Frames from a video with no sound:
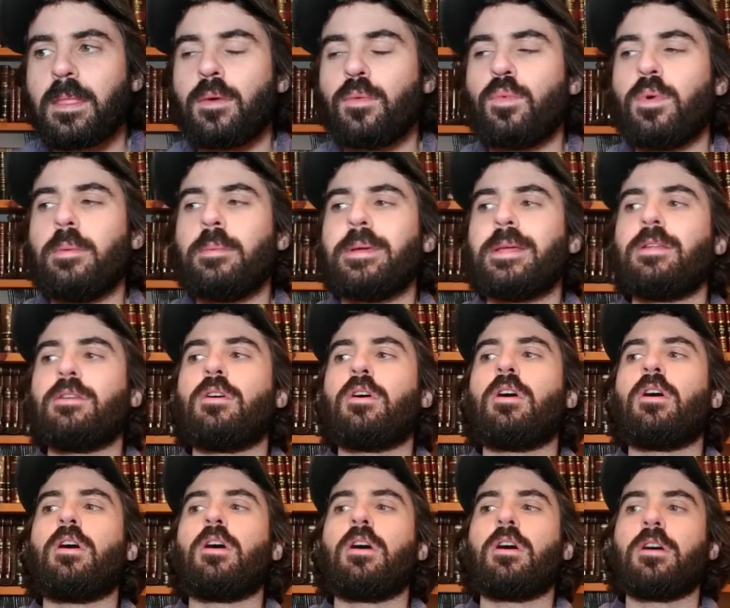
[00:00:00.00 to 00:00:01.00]
women
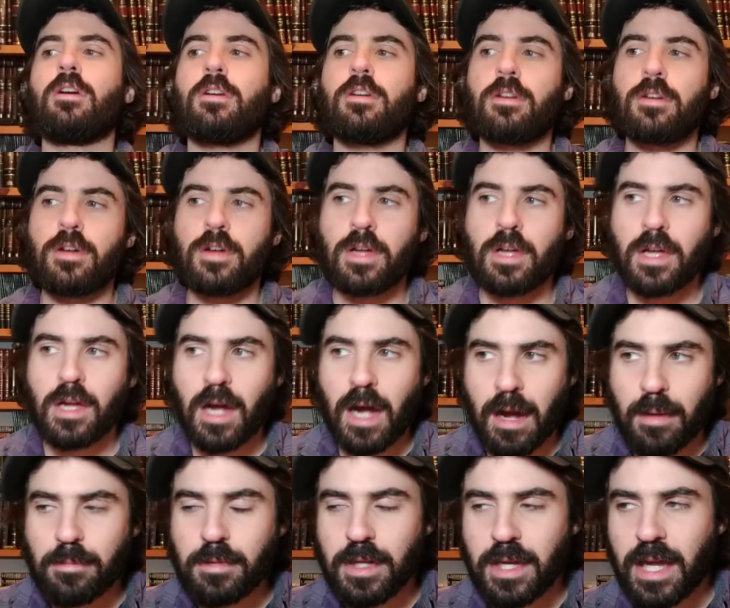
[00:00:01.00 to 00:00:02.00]
are uh,
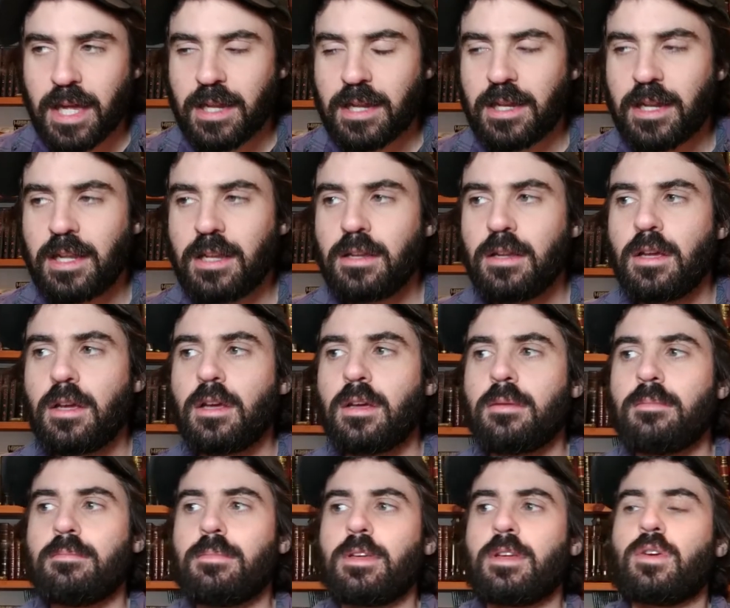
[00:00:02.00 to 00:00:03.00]
obligated in
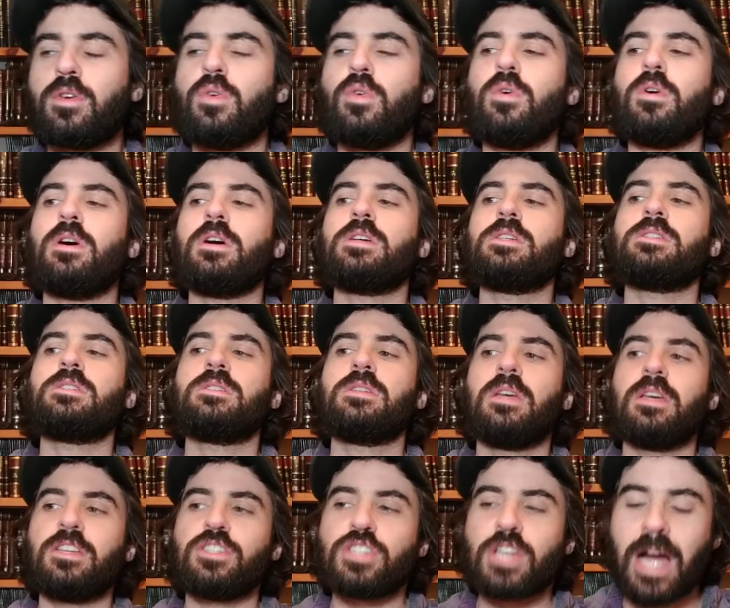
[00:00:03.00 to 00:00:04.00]

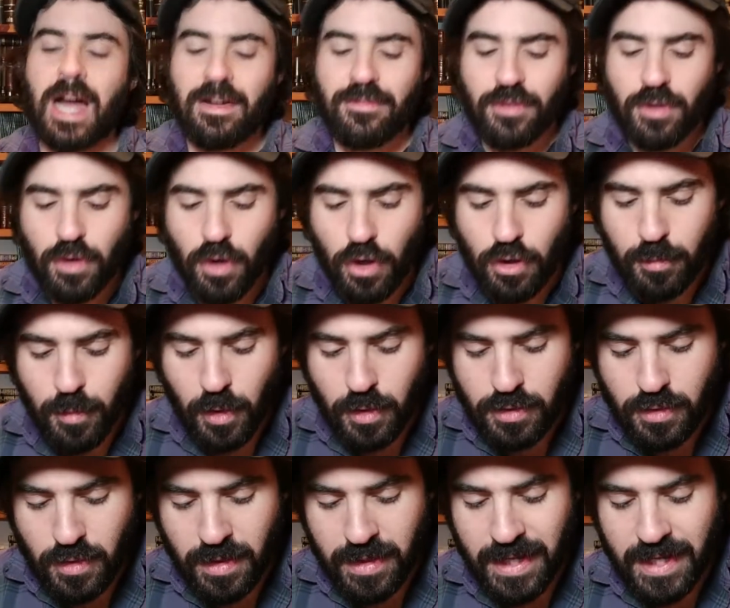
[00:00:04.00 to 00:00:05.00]
because
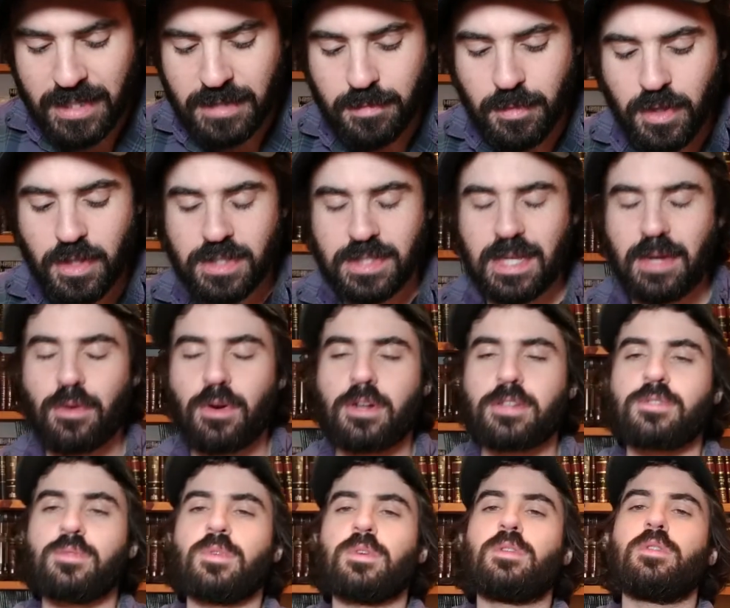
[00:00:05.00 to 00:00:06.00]
because they were
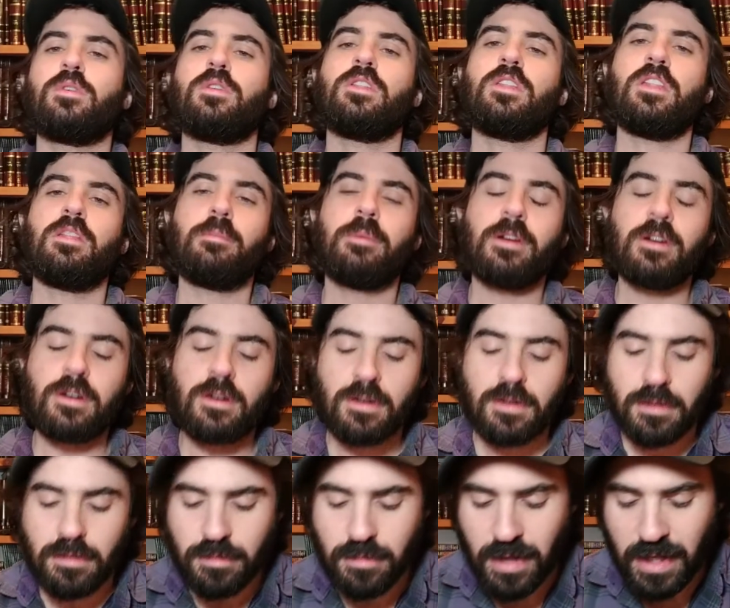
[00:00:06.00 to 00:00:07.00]
also included in the
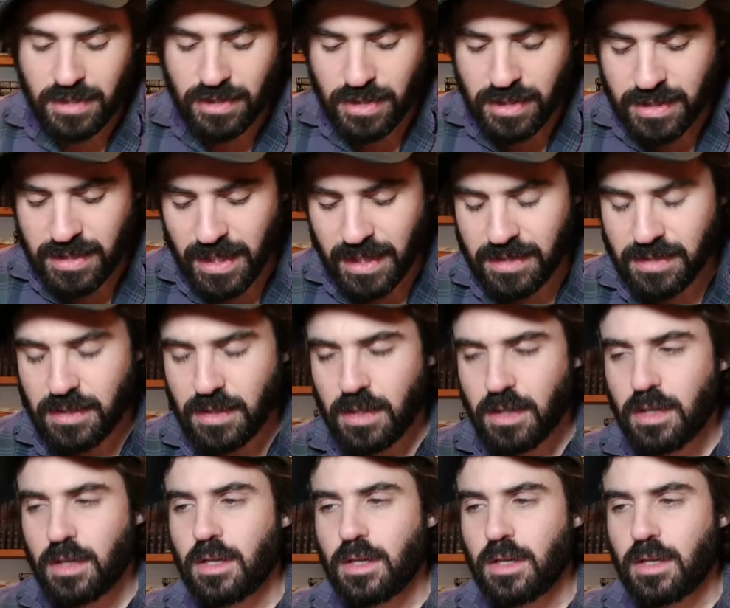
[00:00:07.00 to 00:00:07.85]
miracle. Rashi says